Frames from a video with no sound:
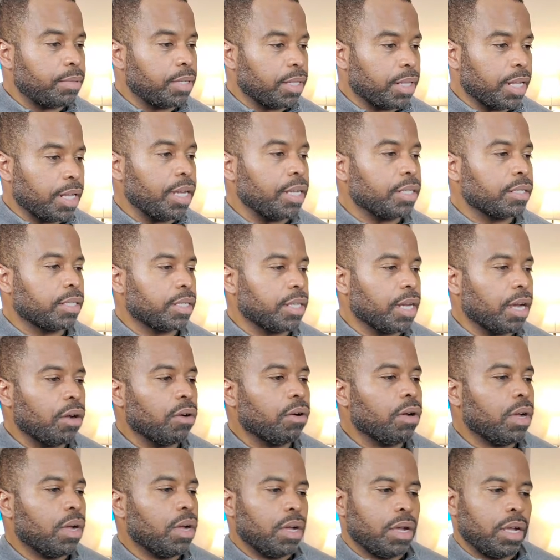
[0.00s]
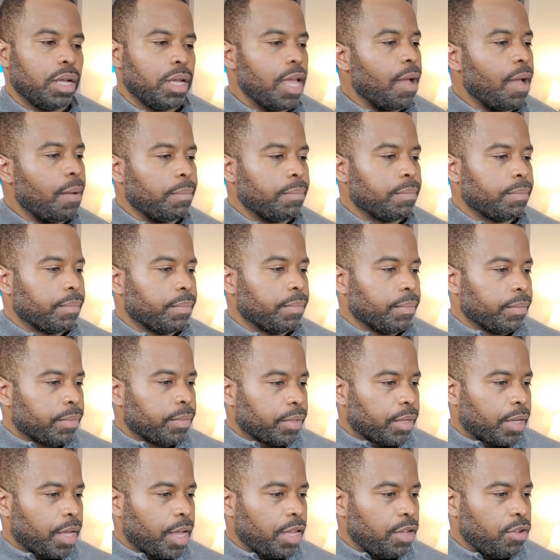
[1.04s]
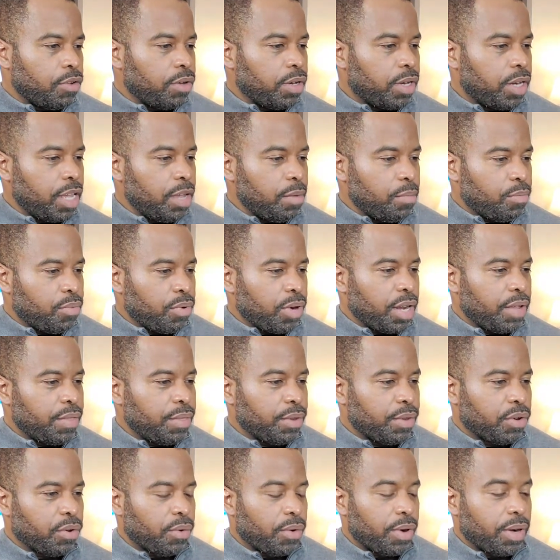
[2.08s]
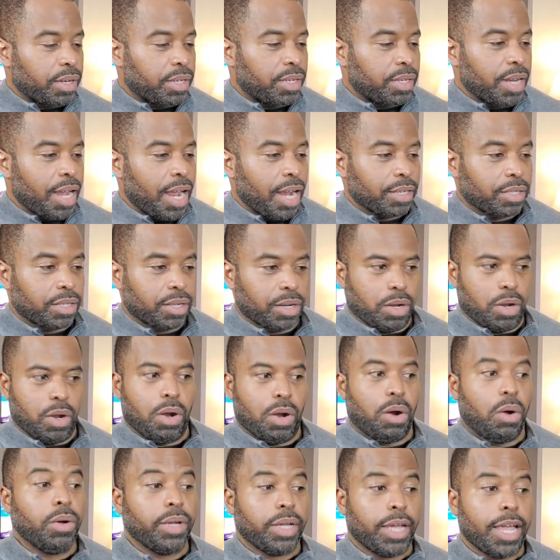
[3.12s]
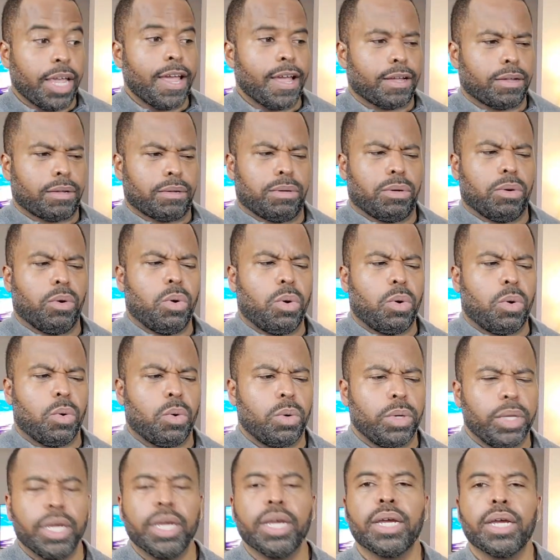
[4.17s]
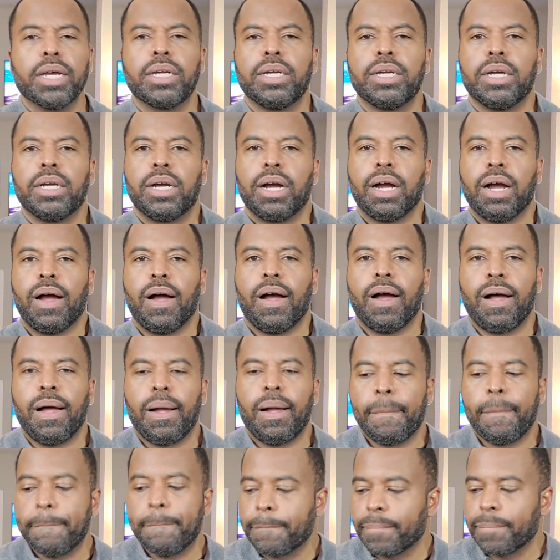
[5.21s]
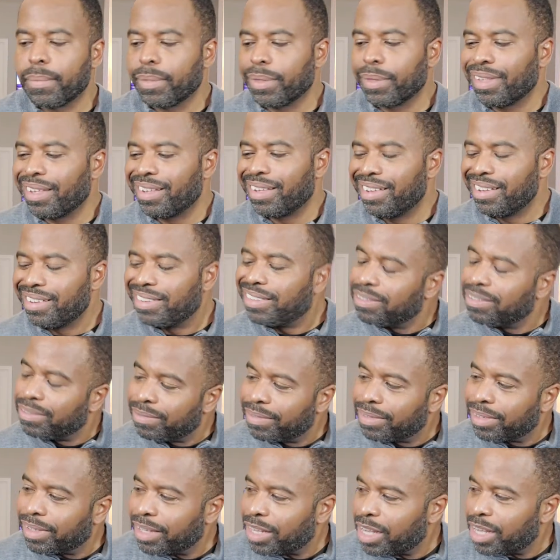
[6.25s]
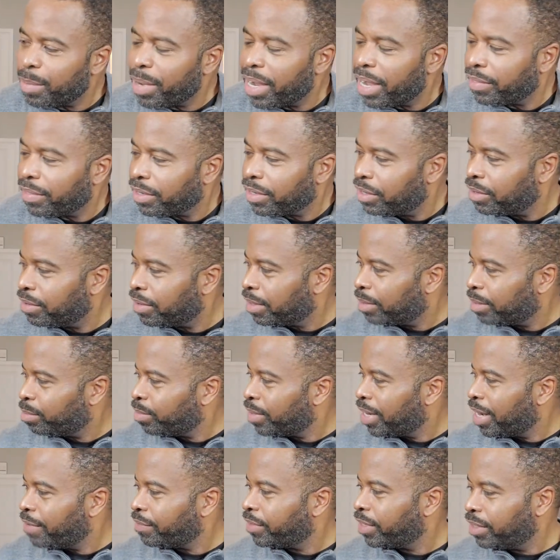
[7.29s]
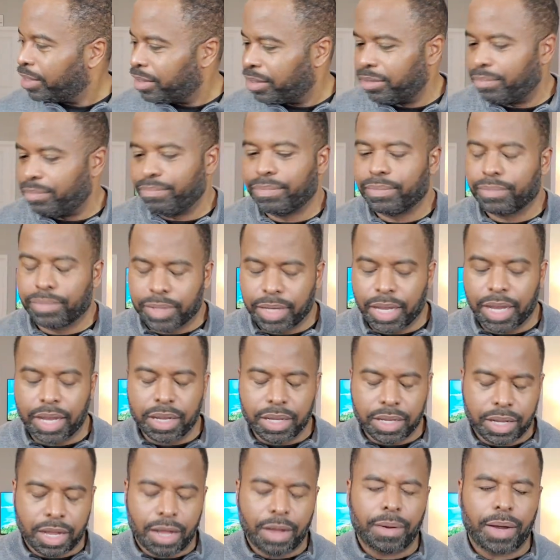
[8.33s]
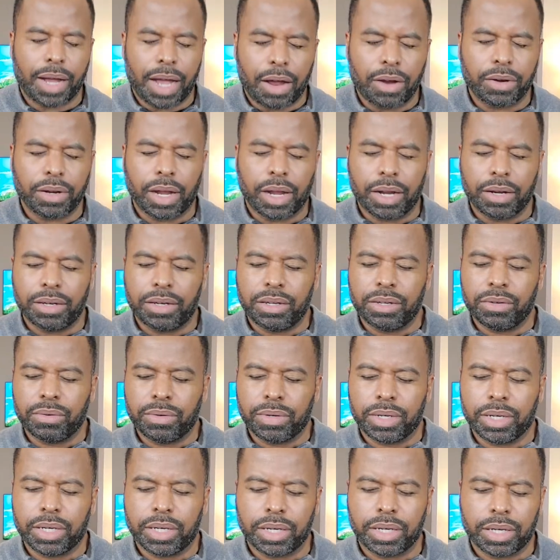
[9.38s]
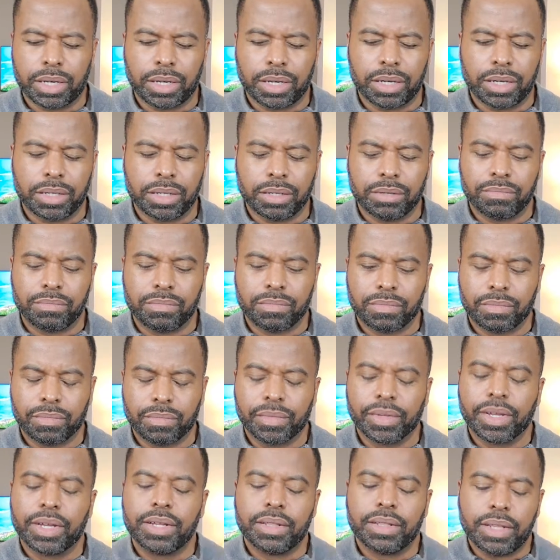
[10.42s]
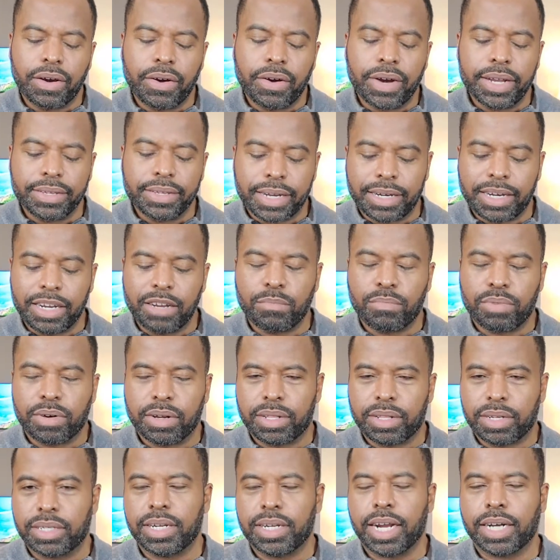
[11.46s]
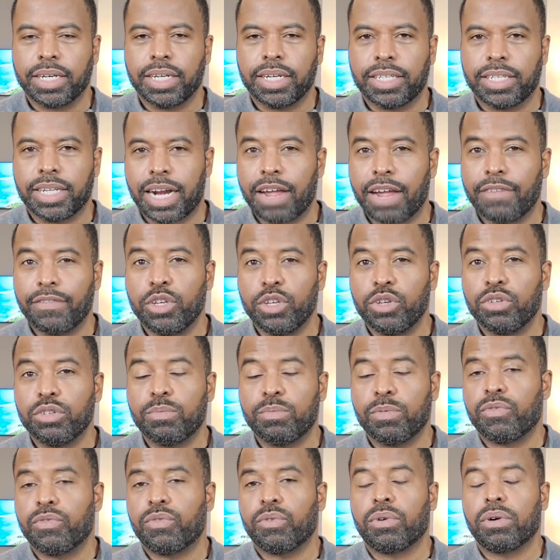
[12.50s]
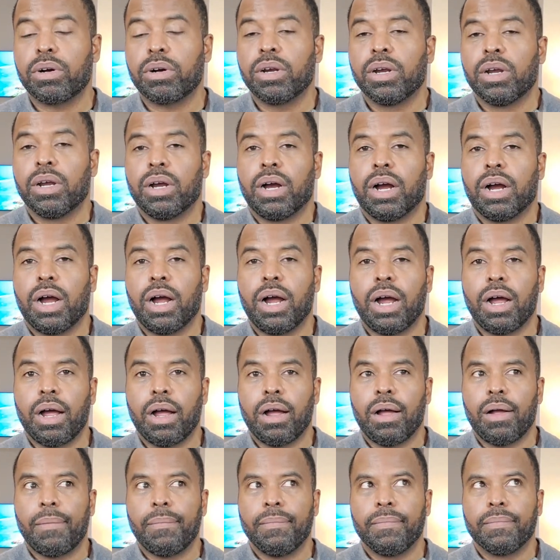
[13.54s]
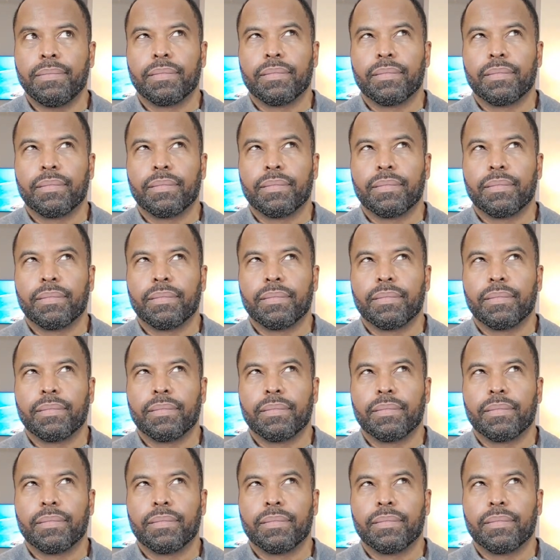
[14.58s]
of things. So, yeah. Can you deep breathe during sex? Oh yeah. Oh yeah. Um, I'm gonna have to do a, have to. Yeah, I'll, I'll, I'll do. Uh, there is a deep breathing technique that I've used before um,